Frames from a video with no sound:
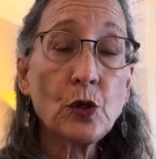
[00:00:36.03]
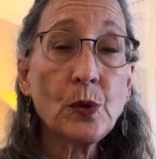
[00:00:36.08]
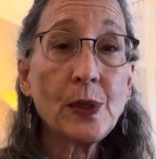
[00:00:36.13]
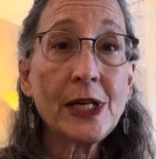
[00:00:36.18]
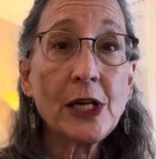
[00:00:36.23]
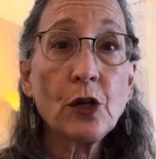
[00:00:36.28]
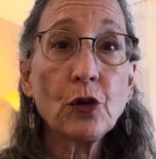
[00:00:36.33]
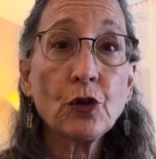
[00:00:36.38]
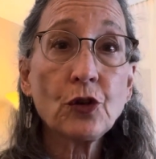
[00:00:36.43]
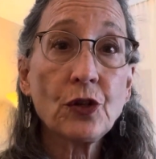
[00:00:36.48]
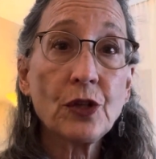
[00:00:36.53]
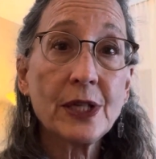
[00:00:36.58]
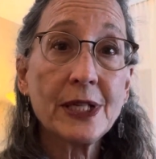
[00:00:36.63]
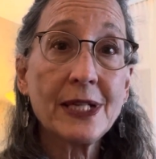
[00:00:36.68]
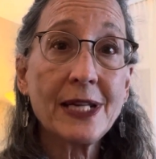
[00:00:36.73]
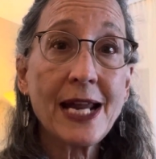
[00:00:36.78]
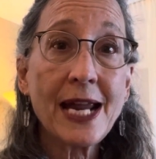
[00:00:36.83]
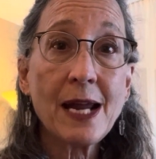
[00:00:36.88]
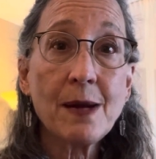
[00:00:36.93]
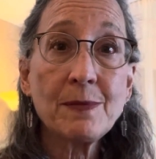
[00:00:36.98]
you hear the
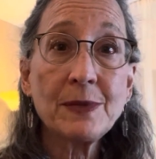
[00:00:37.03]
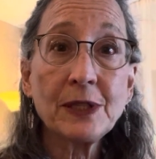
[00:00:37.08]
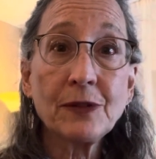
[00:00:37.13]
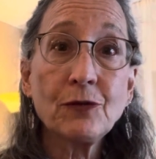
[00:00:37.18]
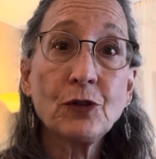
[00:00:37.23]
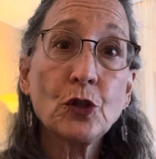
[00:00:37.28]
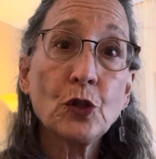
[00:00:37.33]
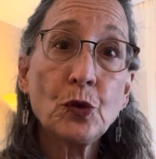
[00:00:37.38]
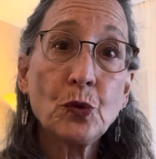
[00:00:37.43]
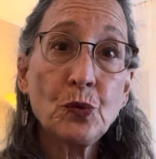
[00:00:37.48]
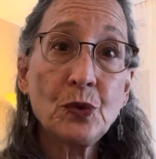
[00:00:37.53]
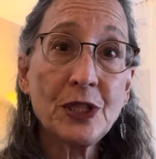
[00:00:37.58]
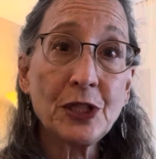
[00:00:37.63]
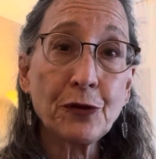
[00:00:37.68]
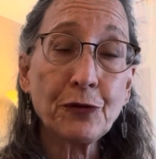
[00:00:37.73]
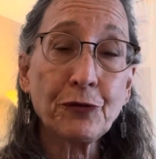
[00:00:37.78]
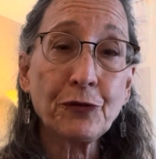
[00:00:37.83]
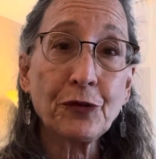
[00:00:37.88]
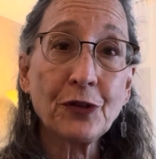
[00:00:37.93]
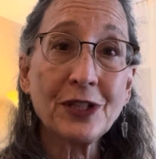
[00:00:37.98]
names of two
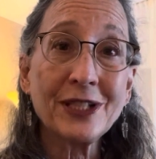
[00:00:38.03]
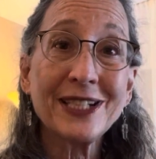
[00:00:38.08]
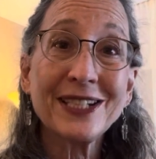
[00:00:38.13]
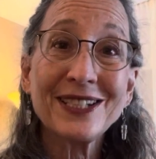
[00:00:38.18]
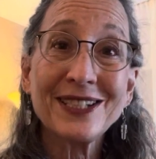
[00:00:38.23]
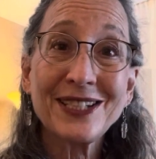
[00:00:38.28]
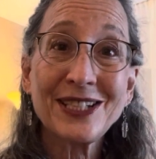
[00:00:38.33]
different